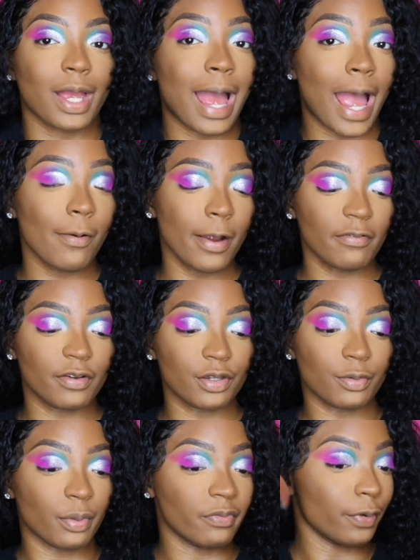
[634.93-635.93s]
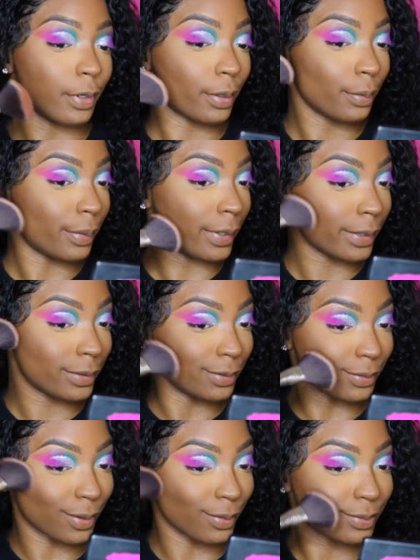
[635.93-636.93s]
however you prefer, but
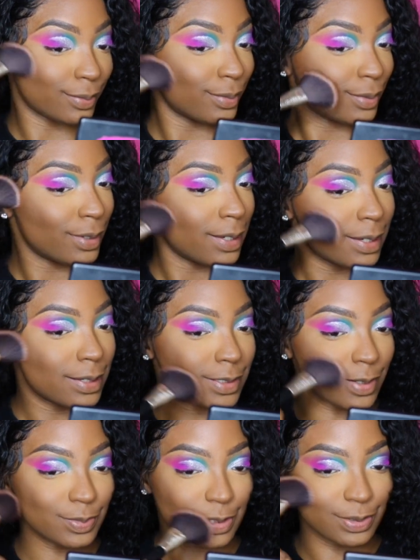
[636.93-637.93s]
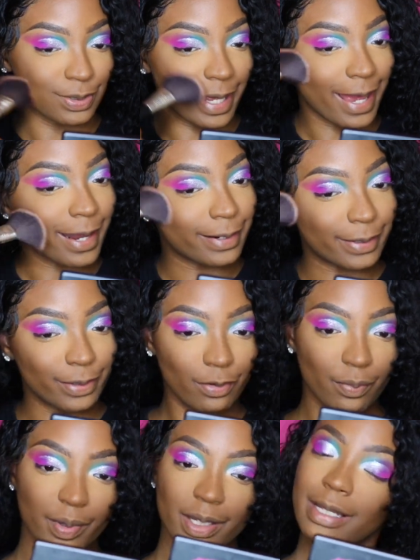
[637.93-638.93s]
you know. So I'm just going to add a
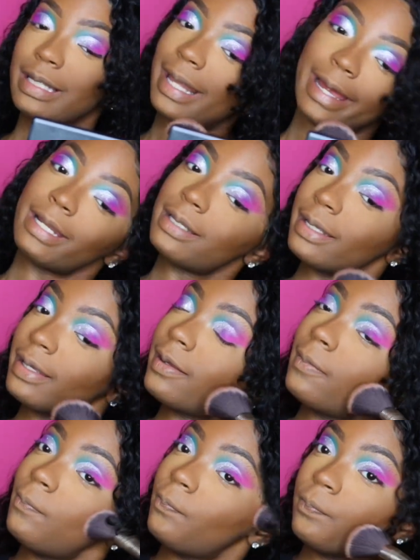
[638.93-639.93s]
little bit lightly